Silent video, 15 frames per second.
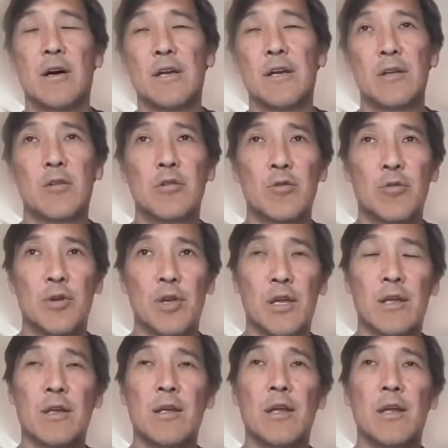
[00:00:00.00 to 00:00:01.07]

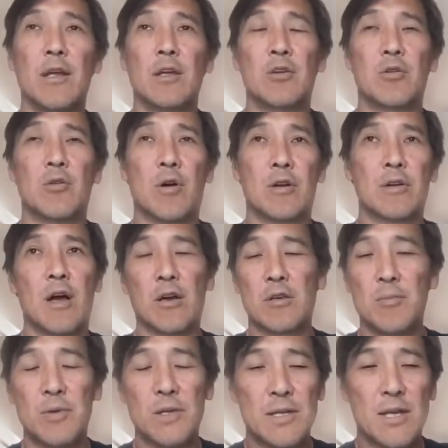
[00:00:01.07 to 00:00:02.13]
including, our
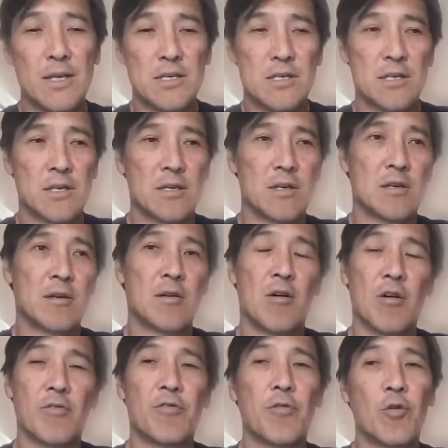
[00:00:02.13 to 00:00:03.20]
documentation,
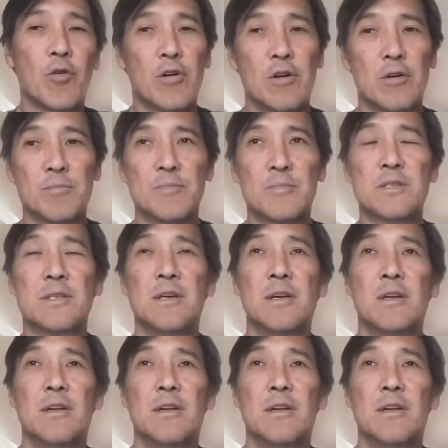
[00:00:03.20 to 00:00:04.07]
our forums,